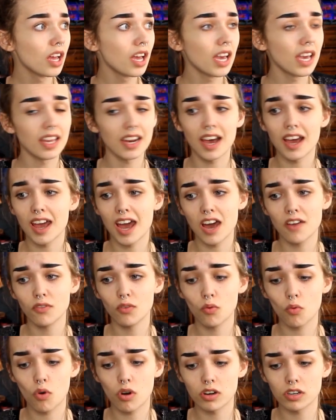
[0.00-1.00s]
and I
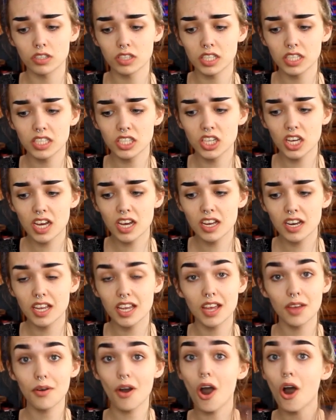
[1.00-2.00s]
haven't watered these yet,
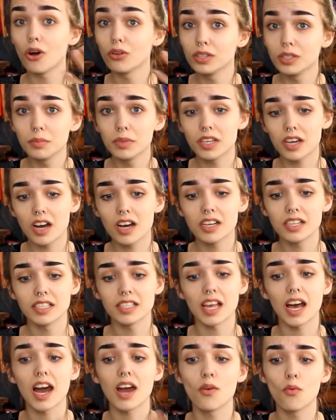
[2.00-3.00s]
only
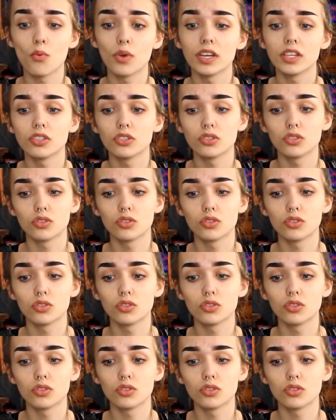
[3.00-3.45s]
because I went